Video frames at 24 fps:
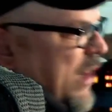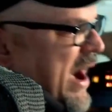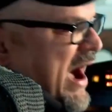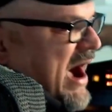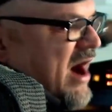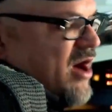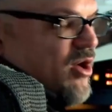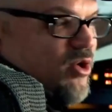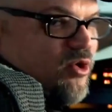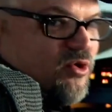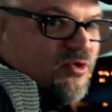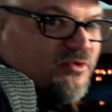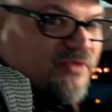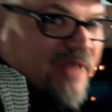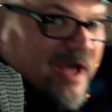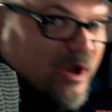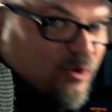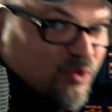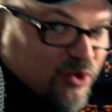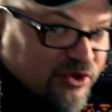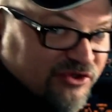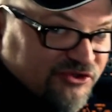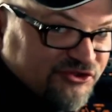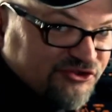Wow,
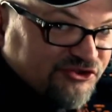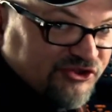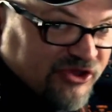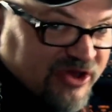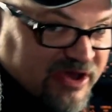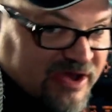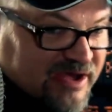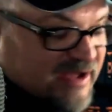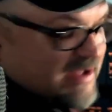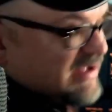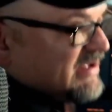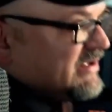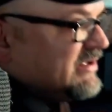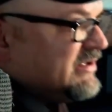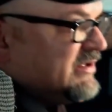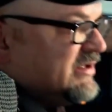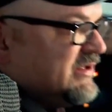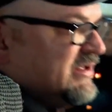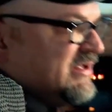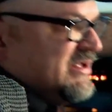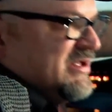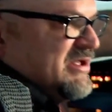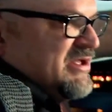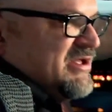that was, uh,
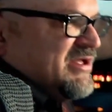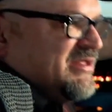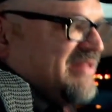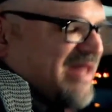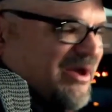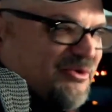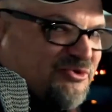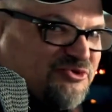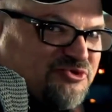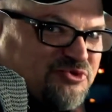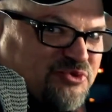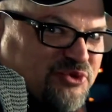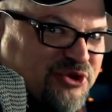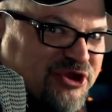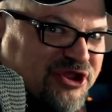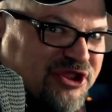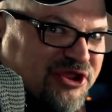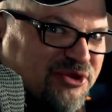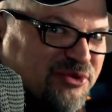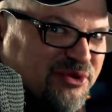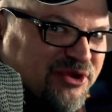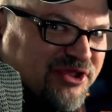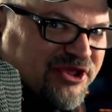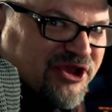that was
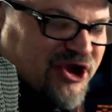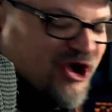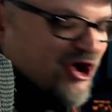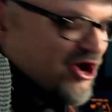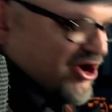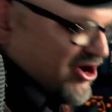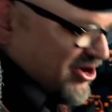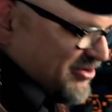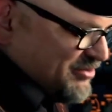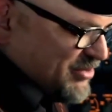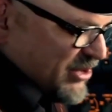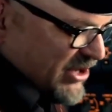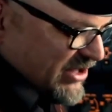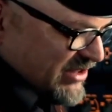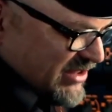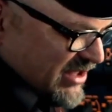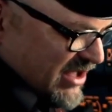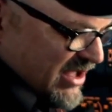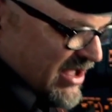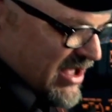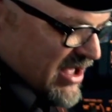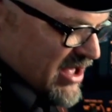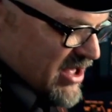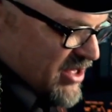really, really hard, but
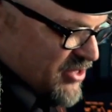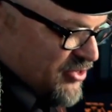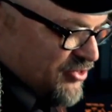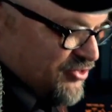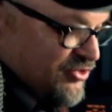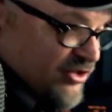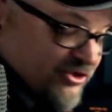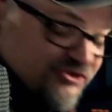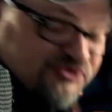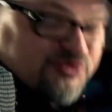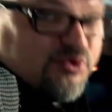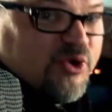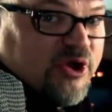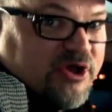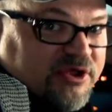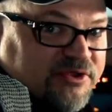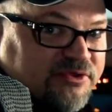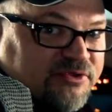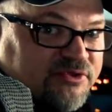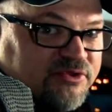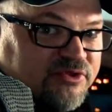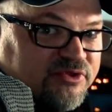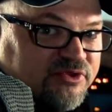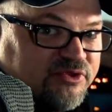this
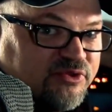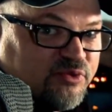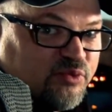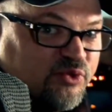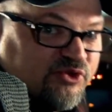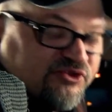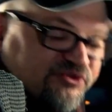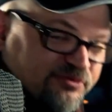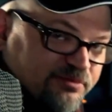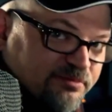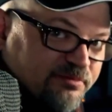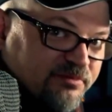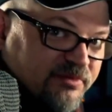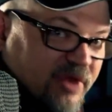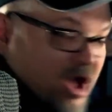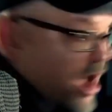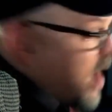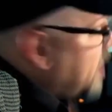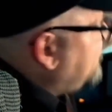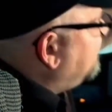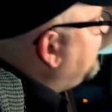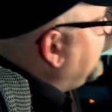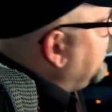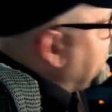one was
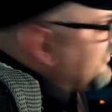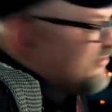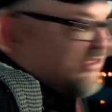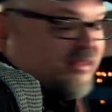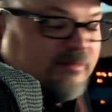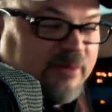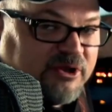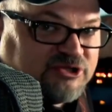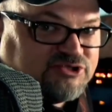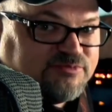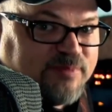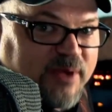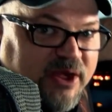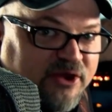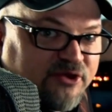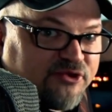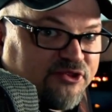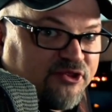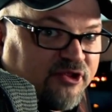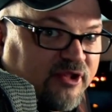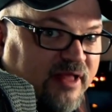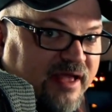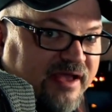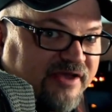obviously much better
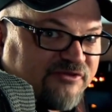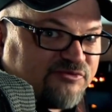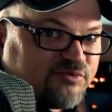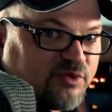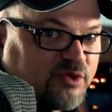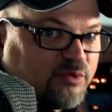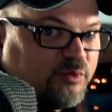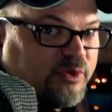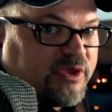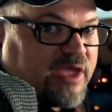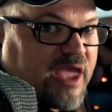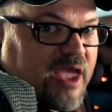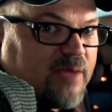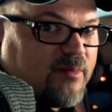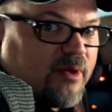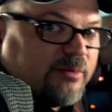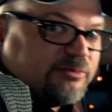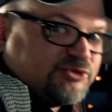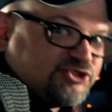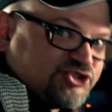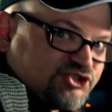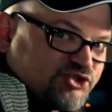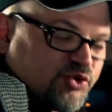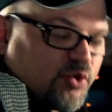than the last one. We came
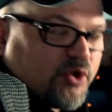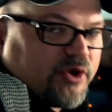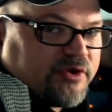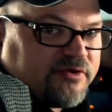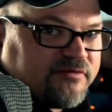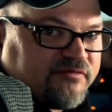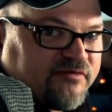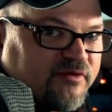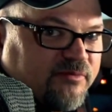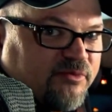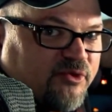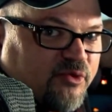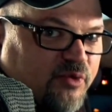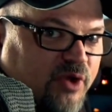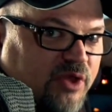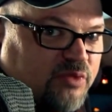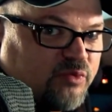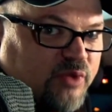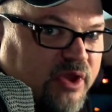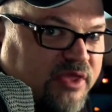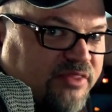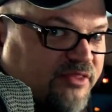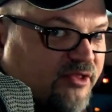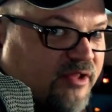up short from the
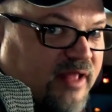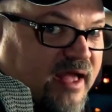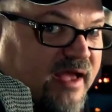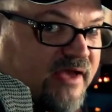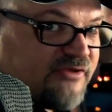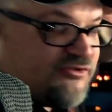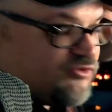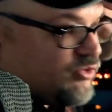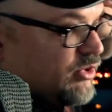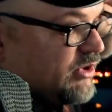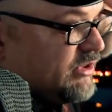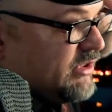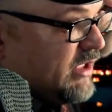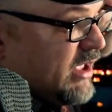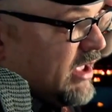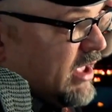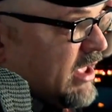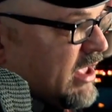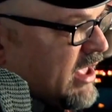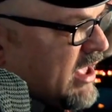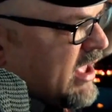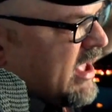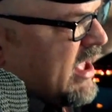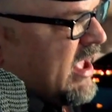runway in the last one,
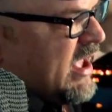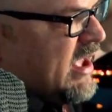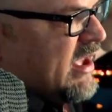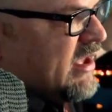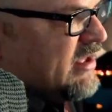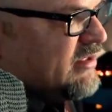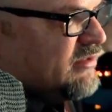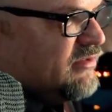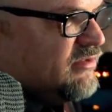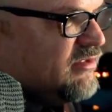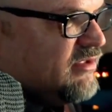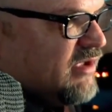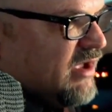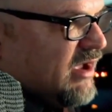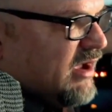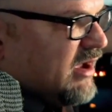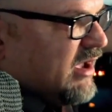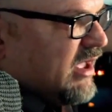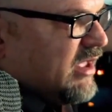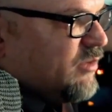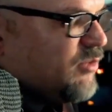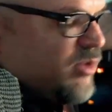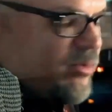and, uh,